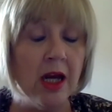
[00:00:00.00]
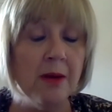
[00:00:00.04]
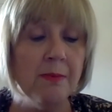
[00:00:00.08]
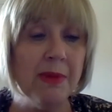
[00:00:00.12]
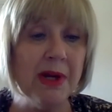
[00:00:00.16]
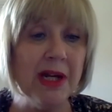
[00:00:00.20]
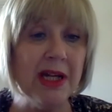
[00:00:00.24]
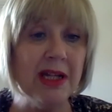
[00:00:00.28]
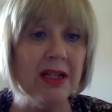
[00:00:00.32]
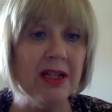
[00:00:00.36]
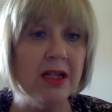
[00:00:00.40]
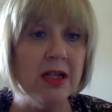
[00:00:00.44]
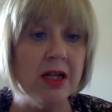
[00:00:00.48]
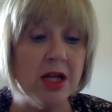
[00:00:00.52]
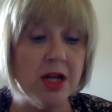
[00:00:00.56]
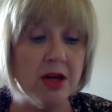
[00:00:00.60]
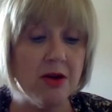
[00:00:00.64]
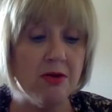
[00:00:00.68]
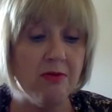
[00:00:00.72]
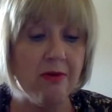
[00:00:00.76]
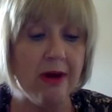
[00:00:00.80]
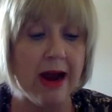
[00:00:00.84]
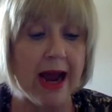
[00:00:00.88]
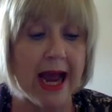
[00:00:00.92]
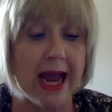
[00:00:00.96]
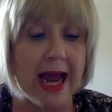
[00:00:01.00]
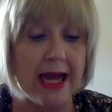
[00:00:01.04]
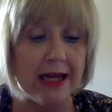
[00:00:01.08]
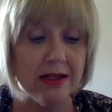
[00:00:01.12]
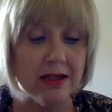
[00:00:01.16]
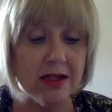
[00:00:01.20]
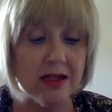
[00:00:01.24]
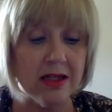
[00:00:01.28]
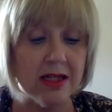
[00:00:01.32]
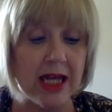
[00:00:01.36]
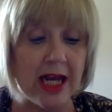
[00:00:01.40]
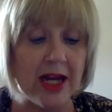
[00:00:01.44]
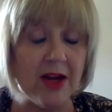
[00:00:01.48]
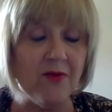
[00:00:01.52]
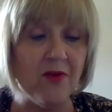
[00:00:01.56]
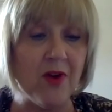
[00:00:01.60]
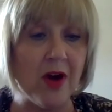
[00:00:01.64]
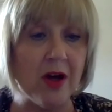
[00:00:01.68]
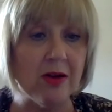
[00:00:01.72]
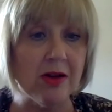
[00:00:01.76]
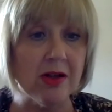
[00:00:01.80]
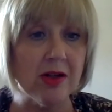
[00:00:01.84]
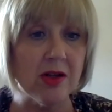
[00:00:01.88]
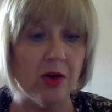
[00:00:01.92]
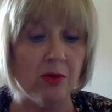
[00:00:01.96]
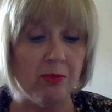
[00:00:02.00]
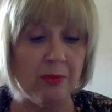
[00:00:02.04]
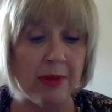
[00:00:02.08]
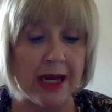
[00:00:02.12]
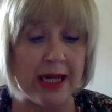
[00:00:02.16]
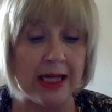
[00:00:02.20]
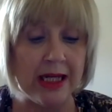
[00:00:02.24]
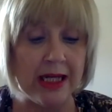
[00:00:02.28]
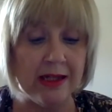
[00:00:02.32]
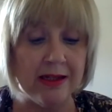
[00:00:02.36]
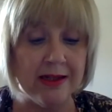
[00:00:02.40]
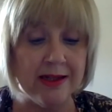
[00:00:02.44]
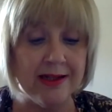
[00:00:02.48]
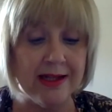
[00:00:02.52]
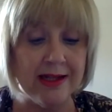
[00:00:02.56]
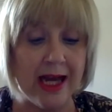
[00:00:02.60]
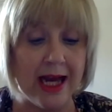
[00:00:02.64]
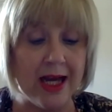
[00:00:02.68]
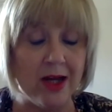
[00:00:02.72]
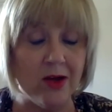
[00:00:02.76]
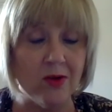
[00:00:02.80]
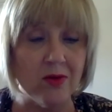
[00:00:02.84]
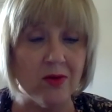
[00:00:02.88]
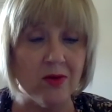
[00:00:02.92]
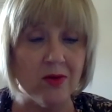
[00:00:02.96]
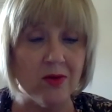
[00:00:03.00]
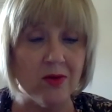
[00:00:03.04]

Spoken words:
But in the US, they focus on making sales.